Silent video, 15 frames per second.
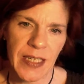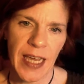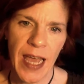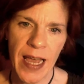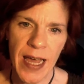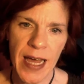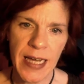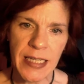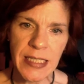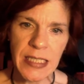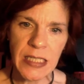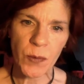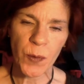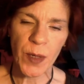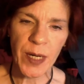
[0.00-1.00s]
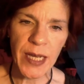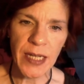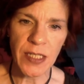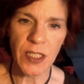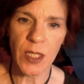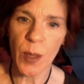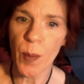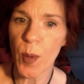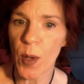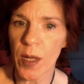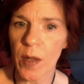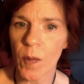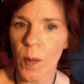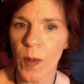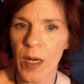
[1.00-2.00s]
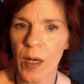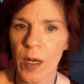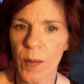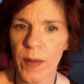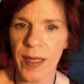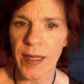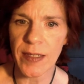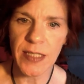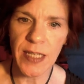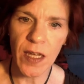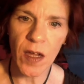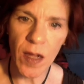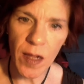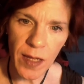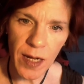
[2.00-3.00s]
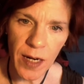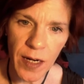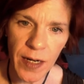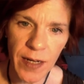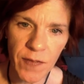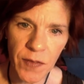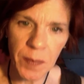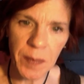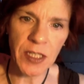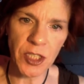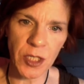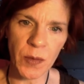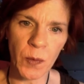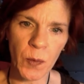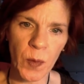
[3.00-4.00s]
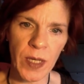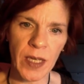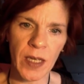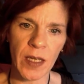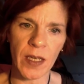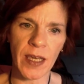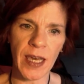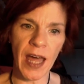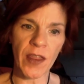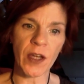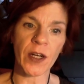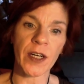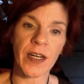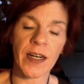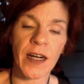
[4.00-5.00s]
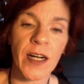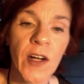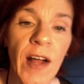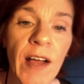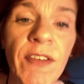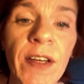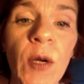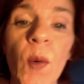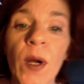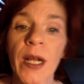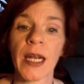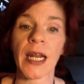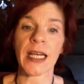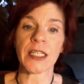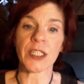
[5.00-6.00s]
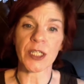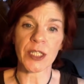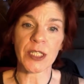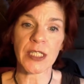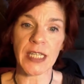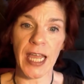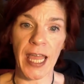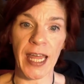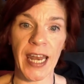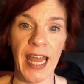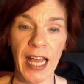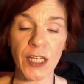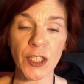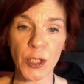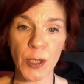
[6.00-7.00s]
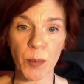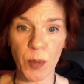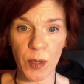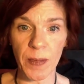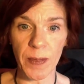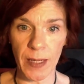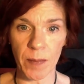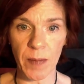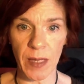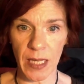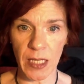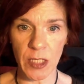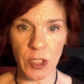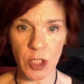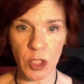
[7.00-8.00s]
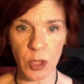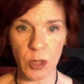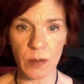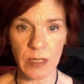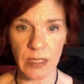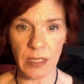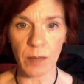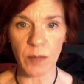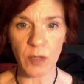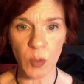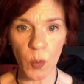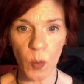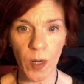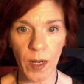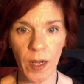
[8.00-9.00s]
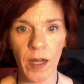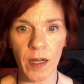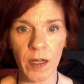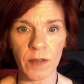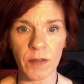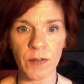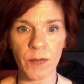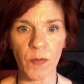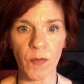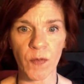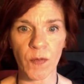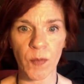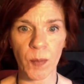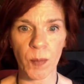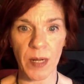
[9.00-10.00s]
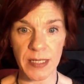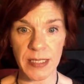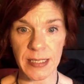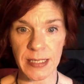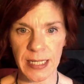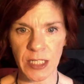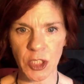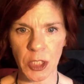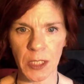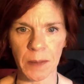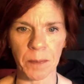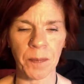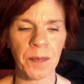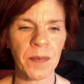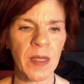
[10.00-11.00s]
Hey guys, we're getting to the point where we can take all our information we gathered in our graphic organizers and actually put them into some sort of presentation.